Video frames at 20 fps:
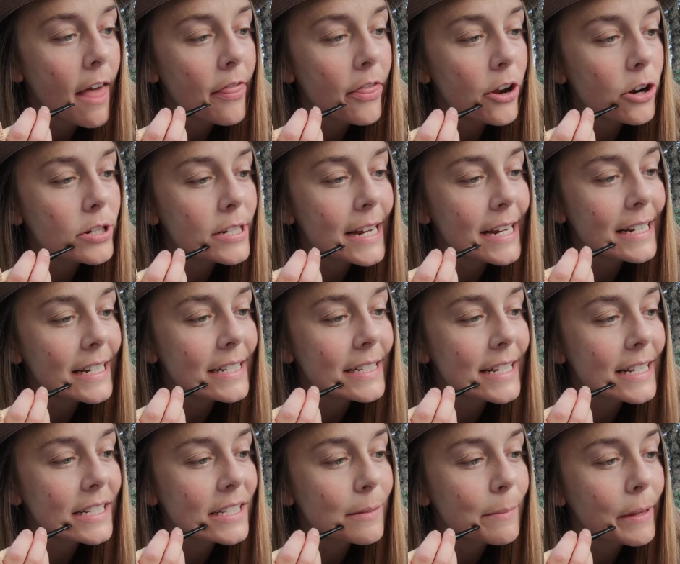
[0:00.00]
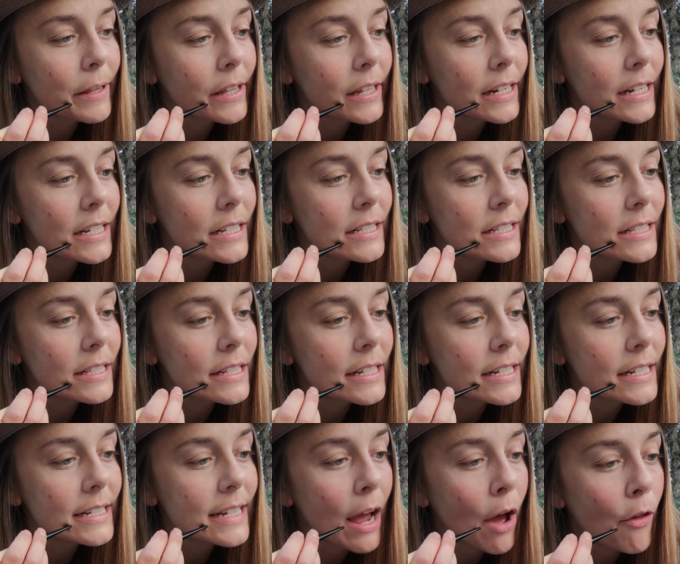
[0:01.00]
Their tainted sensibilities
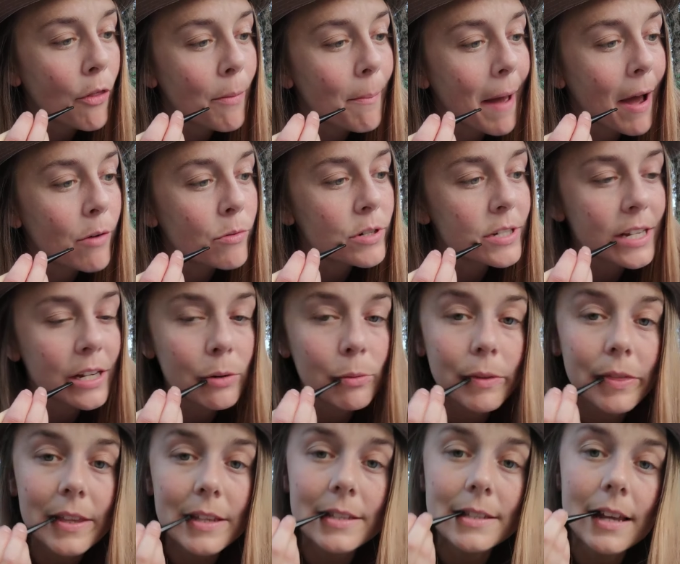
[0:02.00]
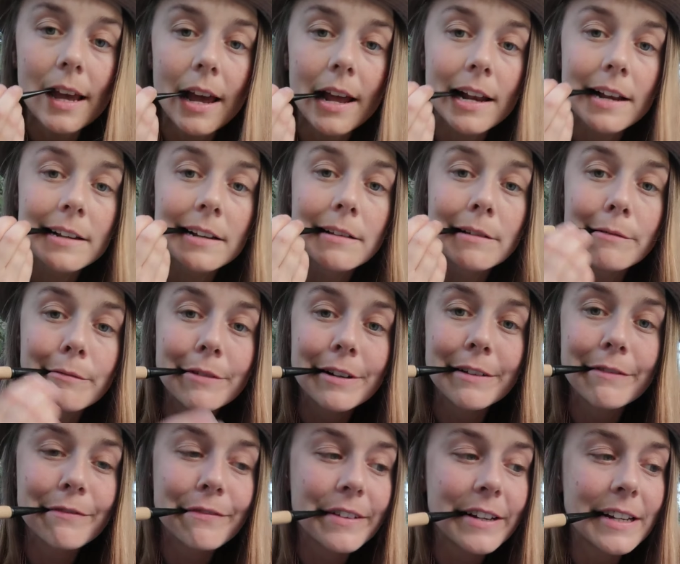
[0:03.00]
slid down the mountain with the sun.
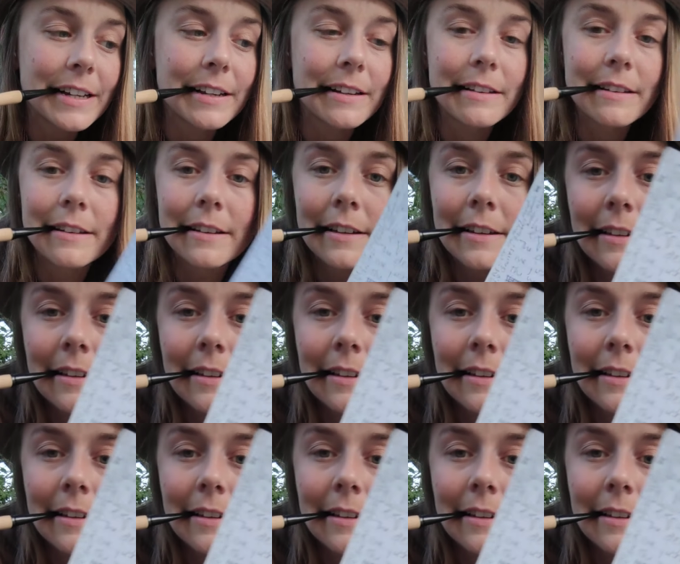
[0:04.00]
What fun!